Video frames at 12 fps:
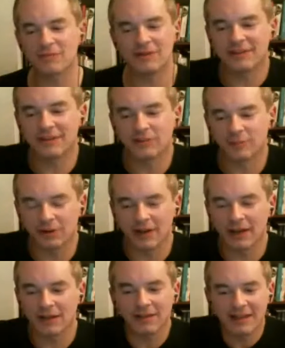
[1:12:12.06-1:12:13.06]
things about,
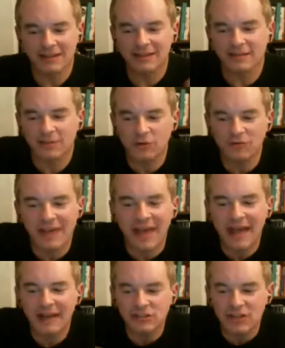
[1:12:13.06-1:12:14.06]
like this, using
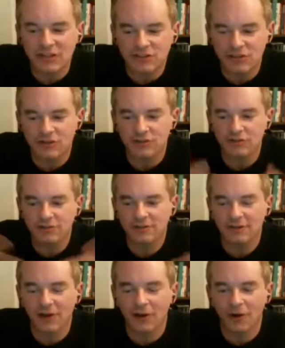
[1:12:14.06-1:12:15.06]
hand gestures.
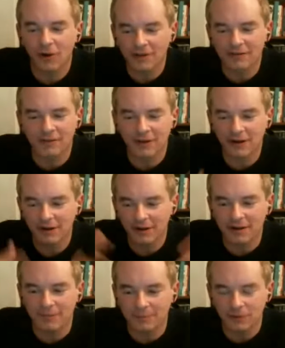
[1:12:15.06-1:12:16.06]
Oh, that's
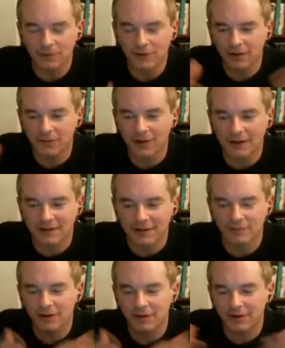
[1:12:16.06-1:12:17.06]
American bunka, right? That's
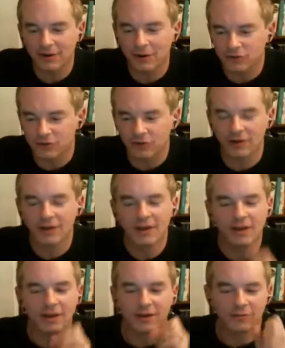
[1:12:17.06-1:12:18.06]
American culture.
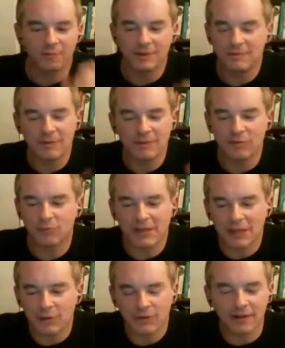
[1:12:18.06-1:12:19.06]
Maybe
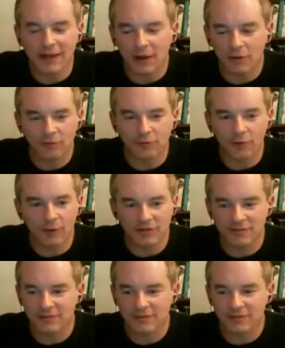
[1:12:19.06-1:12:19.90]
speaking with a louder voice. Things